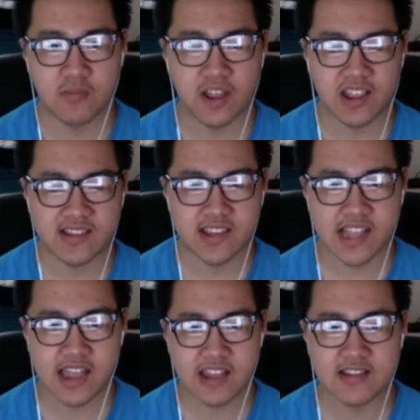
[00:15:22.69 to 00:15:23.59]
But let's say
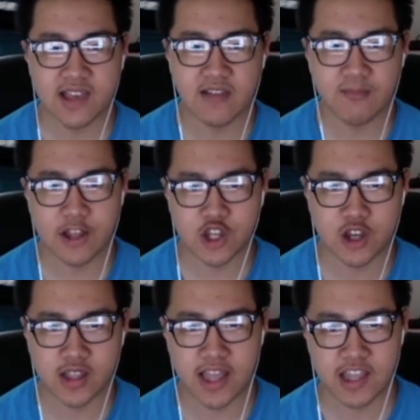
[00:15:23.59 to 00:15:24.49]
that instead of matching
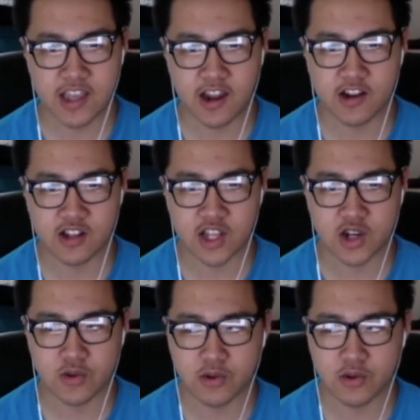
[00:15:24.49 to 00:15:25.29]
on any character,